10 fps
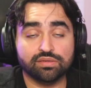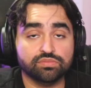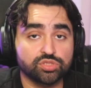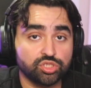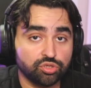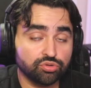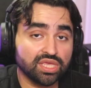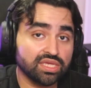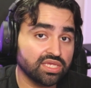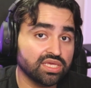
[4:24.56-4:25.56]
Do you
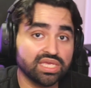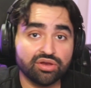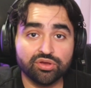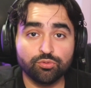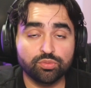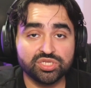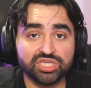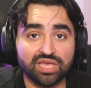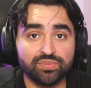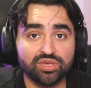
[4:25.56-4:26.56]
think Ian Garry will be
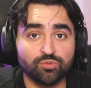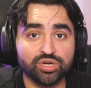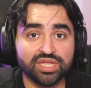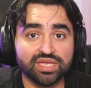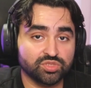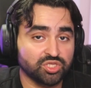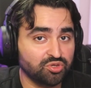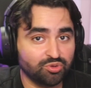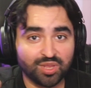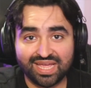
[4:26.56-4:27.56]
champion one day? Do
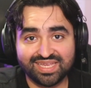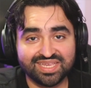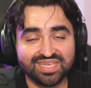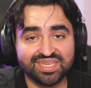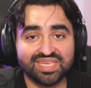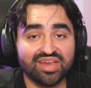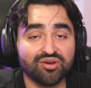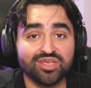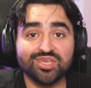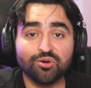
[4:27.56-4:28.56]
you like Ian
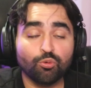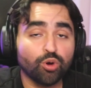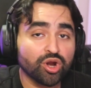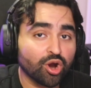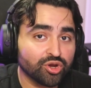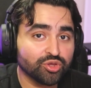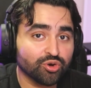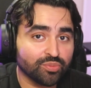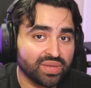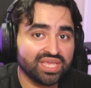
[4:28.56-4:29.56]
Garry? What are your
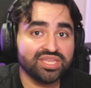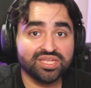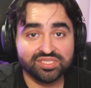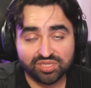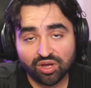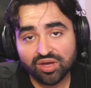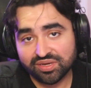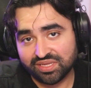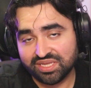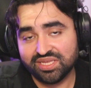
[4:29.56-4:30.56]
opinions
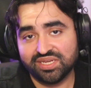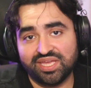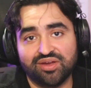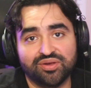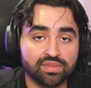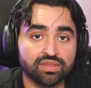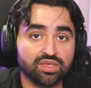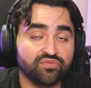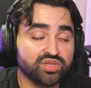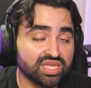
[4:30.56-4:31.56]
on Ian Garry?
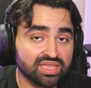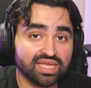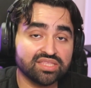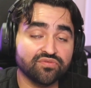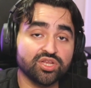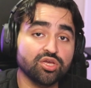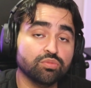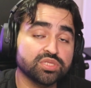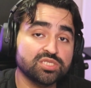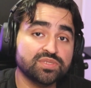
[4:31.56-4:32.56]
If you did like the video,
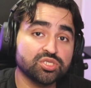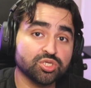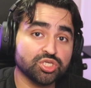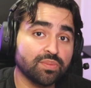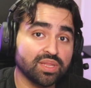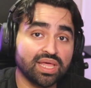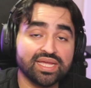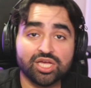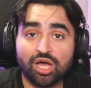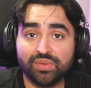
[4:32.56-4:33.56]
please be sure to drop a
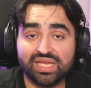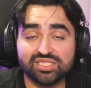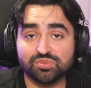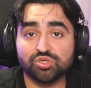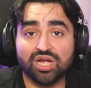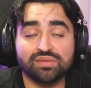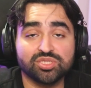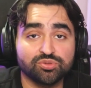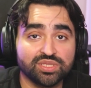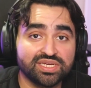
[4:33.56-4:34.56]
like, comment, and subscribe.
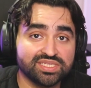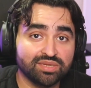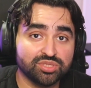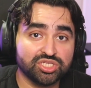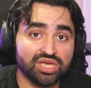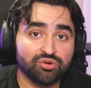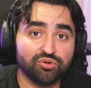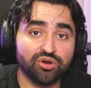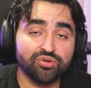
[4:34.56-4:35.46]
It really does help the channel grow.